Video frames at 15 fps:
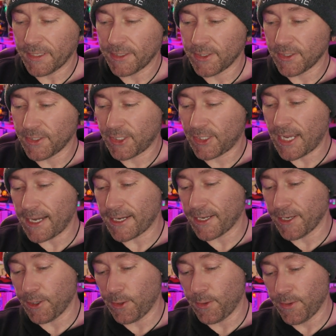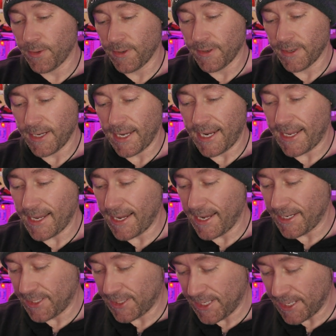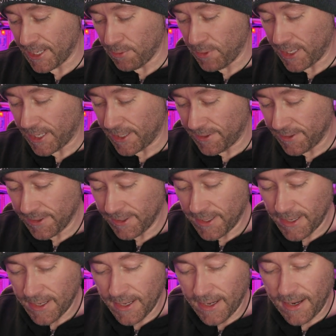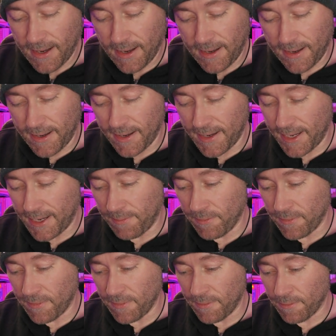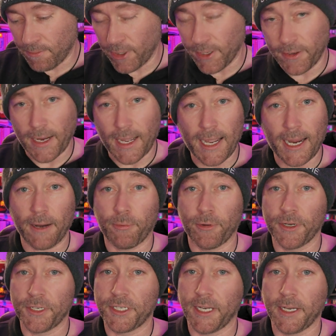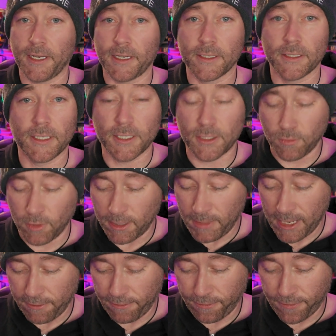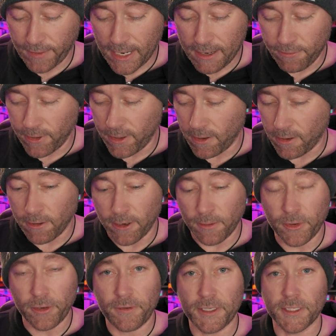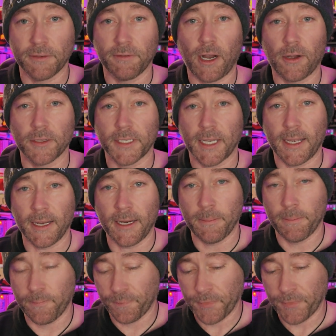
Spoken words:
Sako, aka Sticky Wicked. And brother, I appreciate it because this is one of my favorite horror movies of all time.